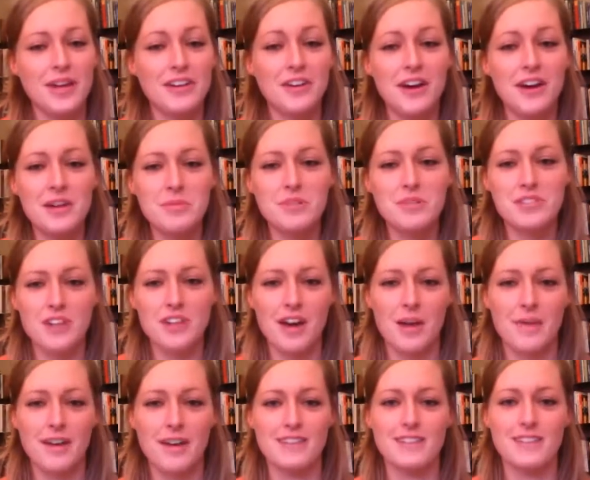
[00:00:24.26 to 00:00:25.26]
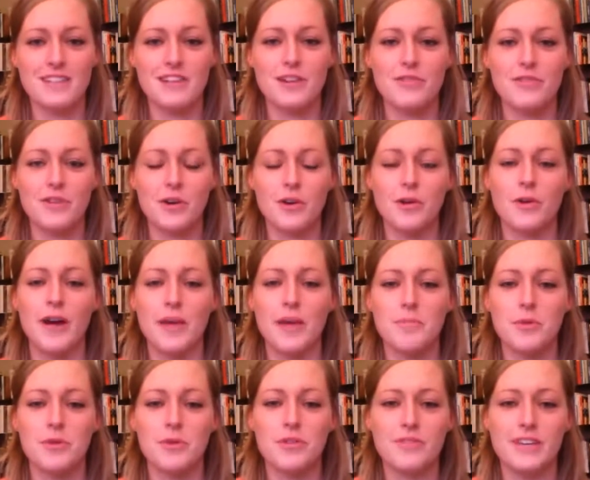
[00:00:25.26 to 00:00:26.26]
incredible job as CFO
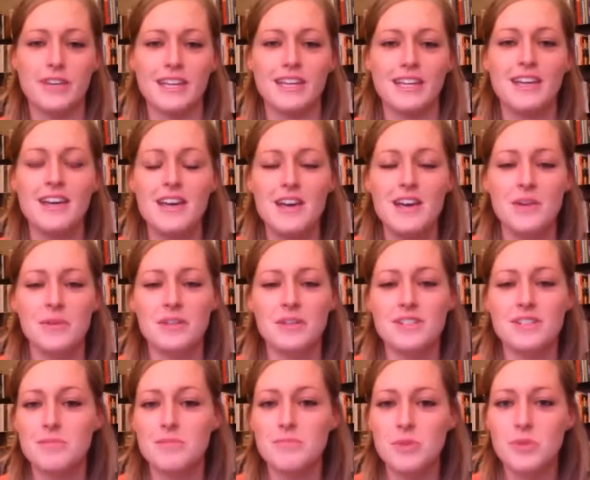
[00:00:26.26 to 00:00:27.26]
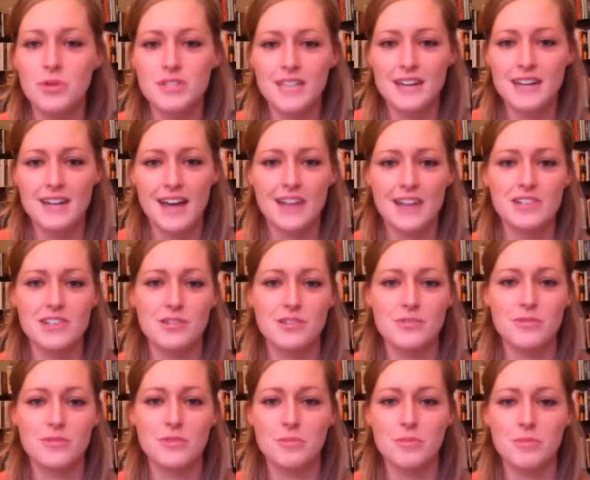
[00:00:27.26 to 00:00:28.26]
at MonaVie, which is a
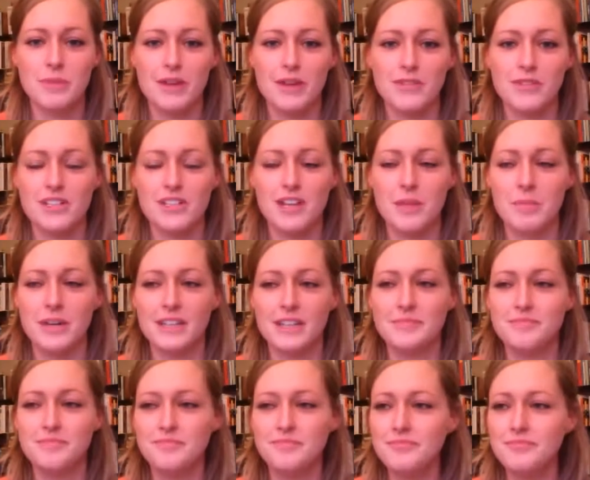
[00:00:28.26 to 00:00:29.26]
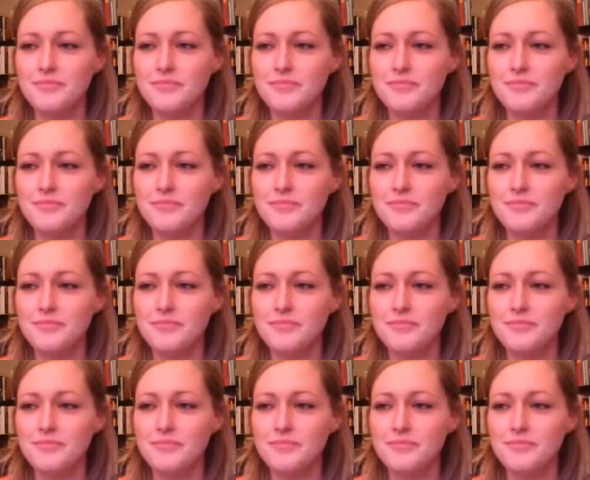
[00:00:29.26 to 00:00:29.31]
multinational food and beverage company.